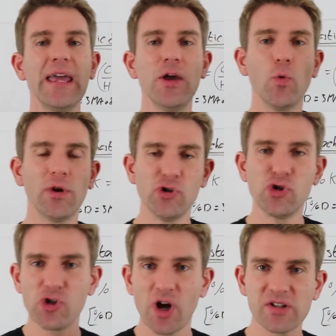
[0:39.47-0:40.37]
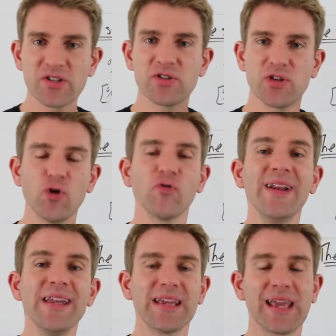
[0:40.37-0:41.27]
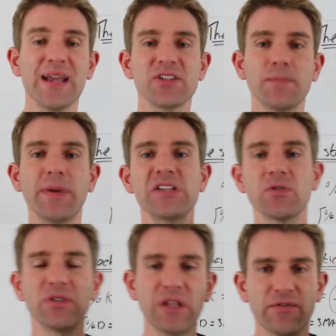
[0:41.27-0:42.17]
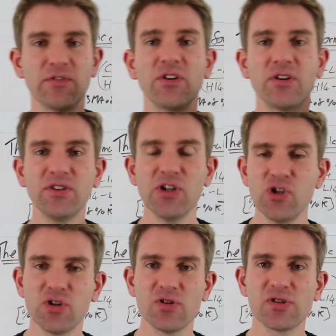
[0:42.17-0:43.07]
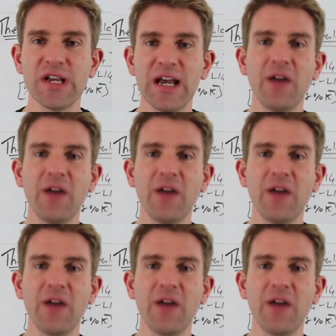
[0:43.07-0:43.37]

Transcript: it would adjust your indicator based on different conditions.